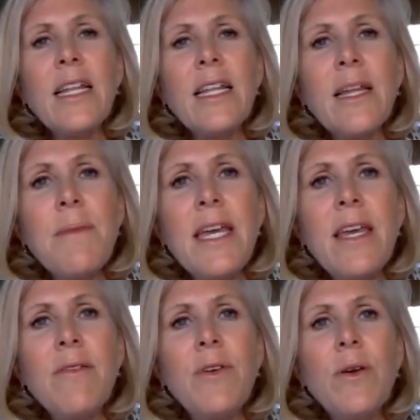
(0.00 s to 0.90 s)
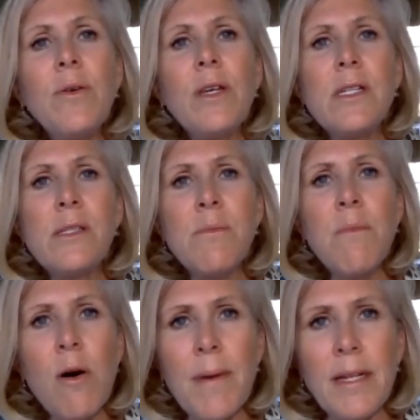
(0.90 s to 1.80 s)
Let me give you this
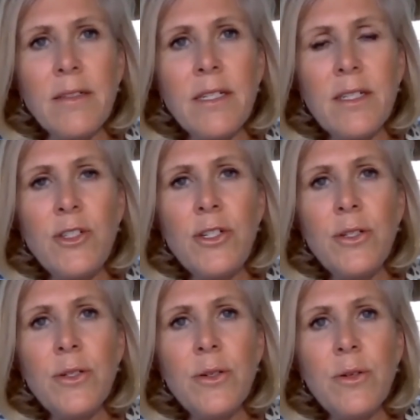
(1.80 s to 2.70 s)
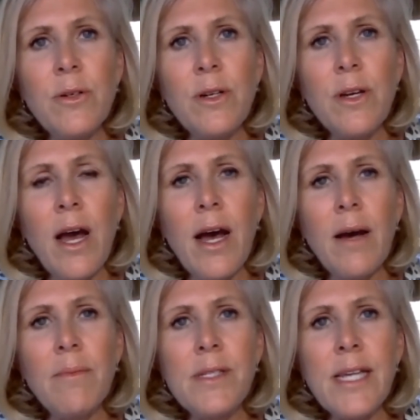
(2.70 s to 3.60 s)
moment to
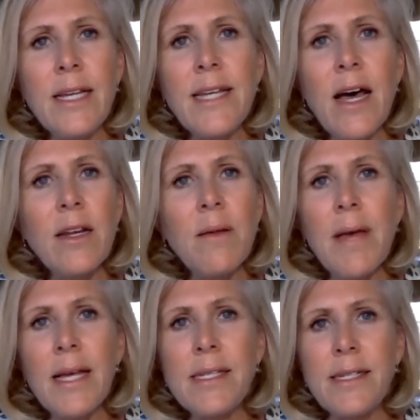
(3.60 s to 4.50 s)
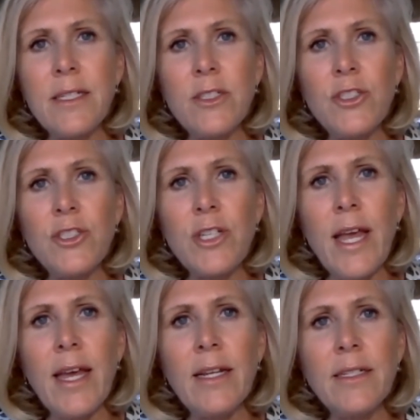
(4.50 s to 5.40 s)
send out a message.
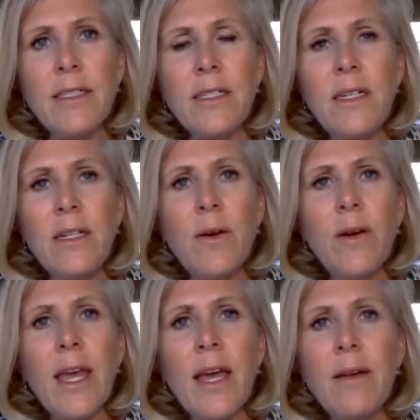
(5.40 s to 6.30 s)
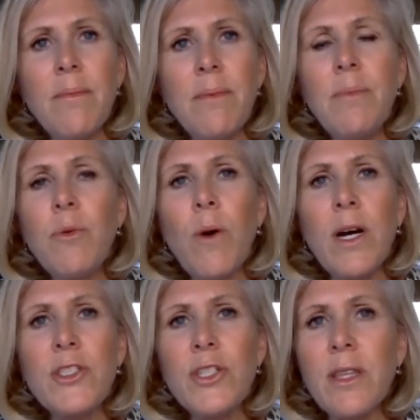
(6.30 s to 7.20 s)
And, you know, again, people
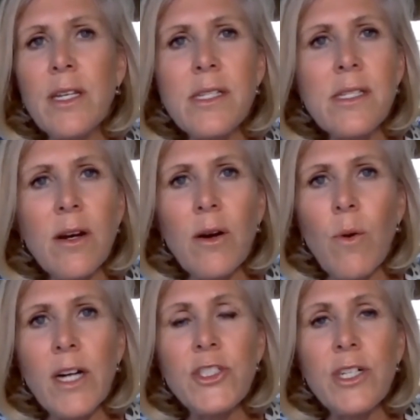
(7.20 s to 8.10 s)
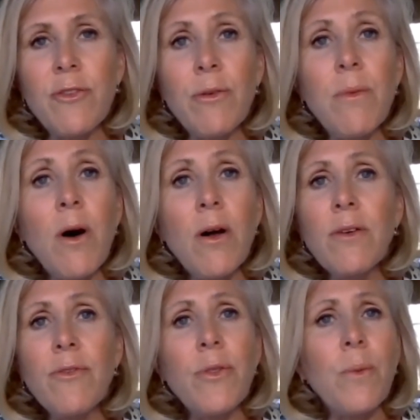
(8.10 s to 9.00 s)
watching this are watching from all
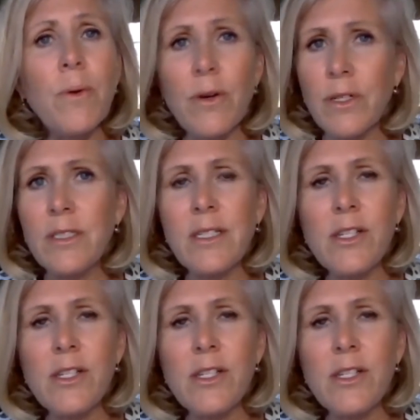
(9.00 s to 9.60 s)
over the world.